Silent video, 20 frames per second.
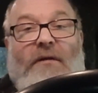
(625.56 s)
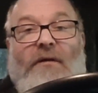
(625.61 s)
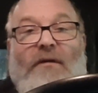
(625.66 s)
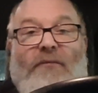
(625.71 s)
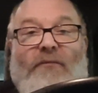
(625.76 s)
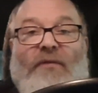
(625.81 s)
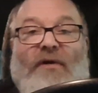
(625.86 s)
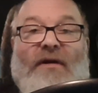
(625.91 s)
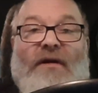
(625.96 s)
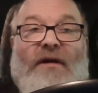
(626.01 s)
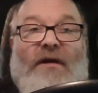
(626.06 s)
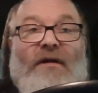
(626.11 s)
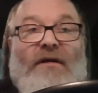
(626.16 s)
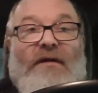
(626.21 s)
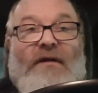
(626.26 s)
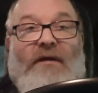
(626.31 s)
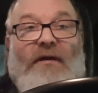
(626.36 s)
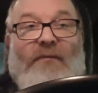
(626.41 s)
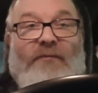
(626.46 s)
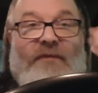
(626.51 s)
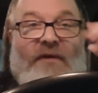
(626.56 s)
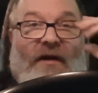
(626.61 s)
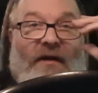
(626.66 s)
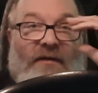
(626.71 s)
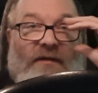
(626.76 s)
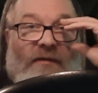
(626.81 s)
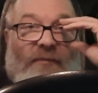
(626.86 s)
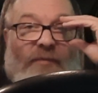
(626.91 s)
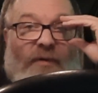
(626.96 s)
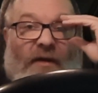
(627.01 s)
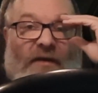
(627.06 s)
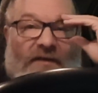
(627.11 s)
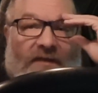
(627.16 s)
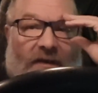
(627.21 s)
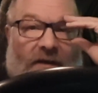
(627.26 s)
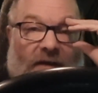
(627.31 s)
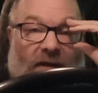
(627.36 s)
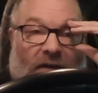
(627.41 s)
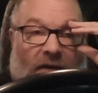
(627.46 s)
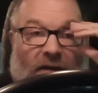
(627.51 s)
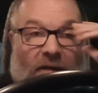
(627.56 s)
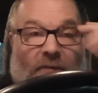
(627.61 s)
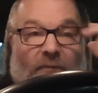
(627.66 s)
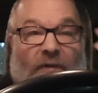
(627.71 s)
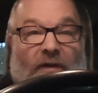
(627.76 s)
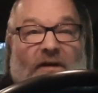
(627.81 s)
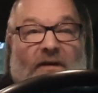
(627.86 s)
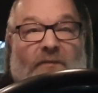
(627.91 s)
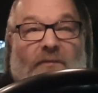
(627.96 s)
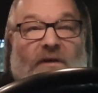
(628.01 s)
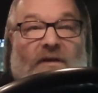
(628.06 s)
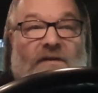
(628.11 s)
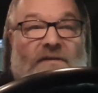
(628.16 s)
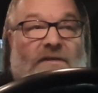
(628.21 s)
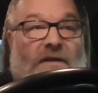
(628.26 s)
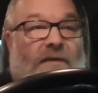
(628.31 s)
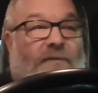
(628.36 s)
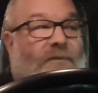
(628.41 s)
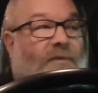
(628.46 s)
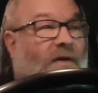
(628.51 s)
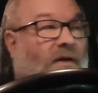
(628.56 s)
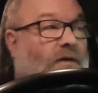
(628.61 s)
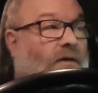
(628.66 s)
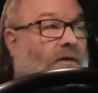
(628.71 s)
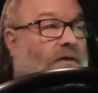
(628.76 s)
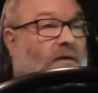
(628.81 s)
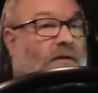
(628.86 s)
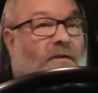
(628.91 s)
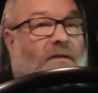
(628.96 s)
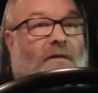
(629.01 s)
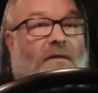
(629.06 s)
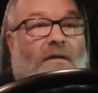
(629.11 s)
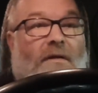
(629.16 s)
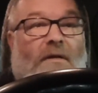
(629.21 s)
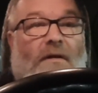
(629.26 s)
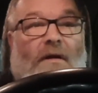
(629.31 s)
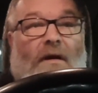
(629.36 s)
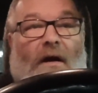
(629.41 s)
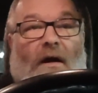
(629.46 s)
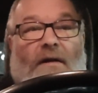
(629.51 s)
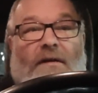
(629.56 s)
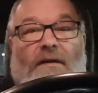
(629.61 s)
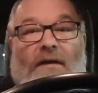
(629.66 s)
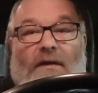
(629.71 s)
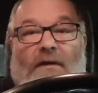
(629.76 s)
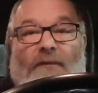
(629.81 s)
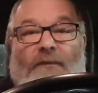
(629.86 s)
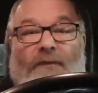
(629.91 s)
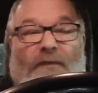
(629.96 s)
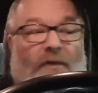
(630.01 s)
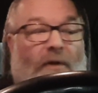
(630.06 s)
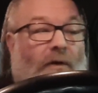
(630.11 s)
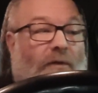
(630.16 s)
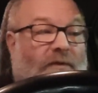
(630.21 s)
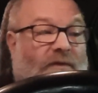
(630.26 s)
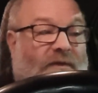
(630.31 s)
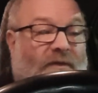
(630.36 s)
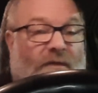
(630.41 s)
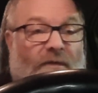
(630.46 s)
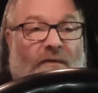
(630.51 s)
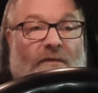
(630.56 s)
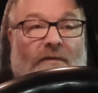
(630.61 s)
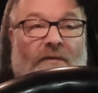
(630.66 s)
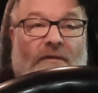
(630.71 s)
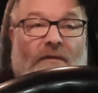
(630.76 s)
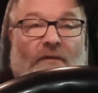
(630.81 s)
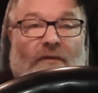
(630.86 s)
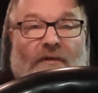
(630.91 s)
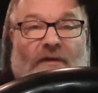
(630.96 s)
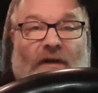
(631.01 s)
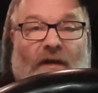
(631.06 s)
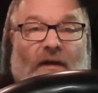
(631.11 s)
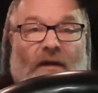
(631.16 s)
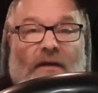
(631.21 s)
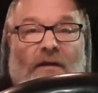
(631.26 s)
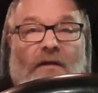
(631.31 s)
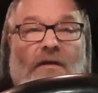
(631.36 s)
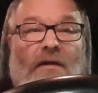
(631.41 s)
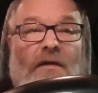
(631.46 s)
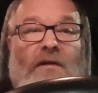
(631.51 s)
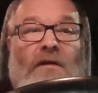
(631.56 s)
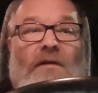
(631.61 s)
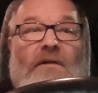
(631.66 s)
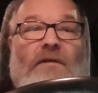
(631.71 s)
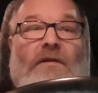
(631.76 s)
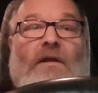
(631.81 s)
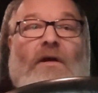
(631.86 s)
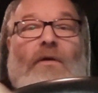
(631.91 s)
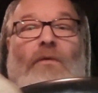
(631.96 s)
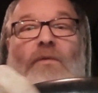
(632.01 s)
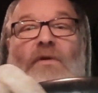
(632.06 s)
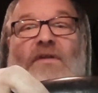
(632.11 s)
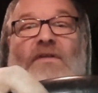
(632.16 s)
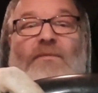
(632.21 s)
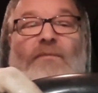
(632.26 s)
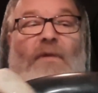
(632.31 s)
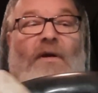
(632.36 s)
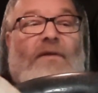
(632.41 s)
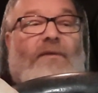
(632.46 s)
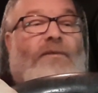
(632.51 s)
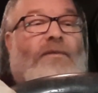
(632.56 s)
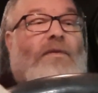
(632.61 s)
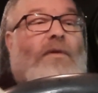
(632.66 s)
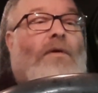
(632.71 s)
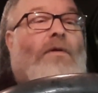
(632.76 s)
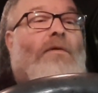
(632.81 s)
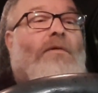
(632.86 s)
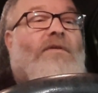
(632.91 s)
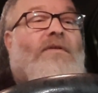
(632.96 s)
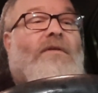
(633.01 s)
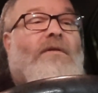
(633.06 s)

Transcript: but I ended up not depositing any money because I figured I need a float, okay? Now with my float,